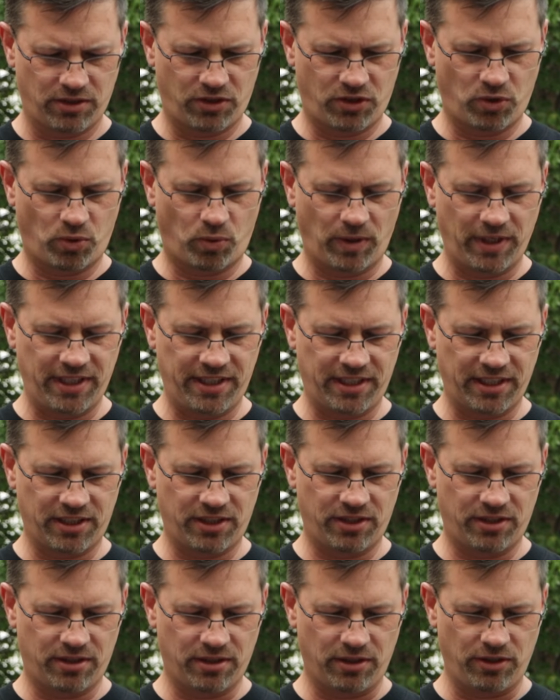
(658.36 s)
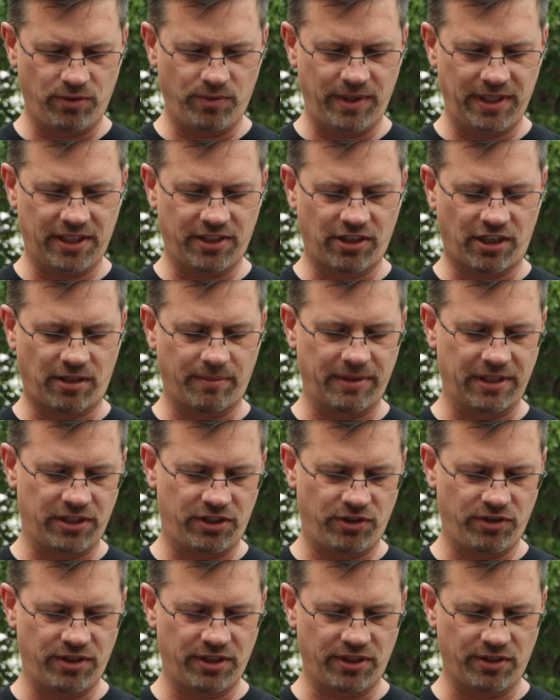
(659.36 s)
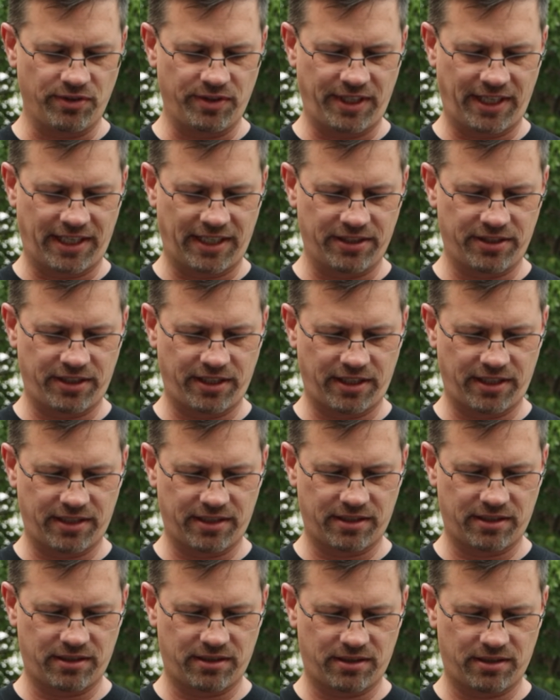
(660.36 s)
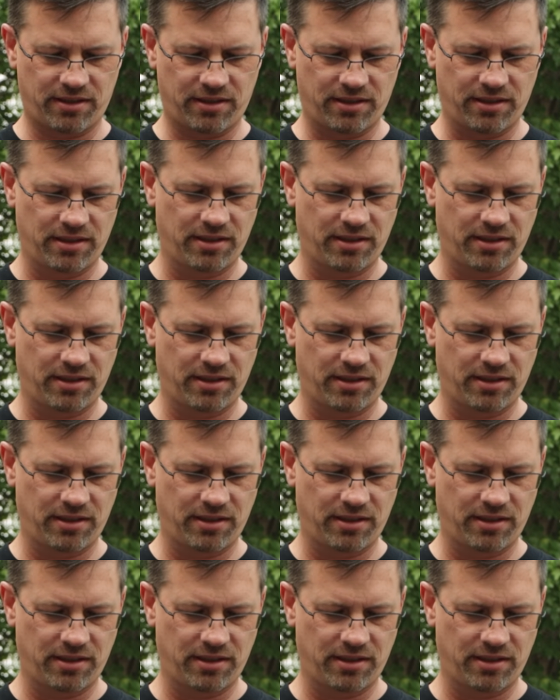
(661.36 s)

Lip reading: 26 unique comments using those hashtags.